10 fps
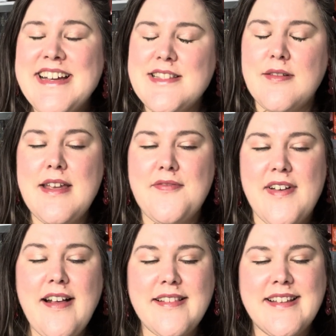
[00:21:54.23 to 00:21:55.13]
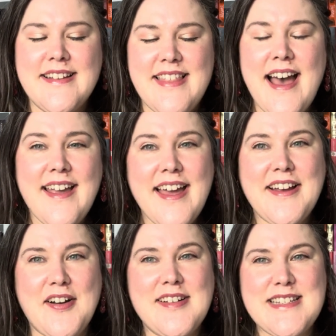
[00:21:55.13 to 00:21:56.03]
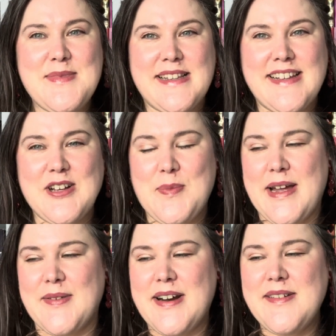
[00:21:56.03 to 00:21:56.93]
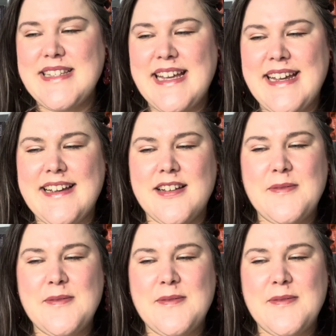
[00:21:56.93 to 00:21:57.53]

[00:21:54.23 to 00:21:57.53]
So I felt that kind of got to me a little bit, where I was like,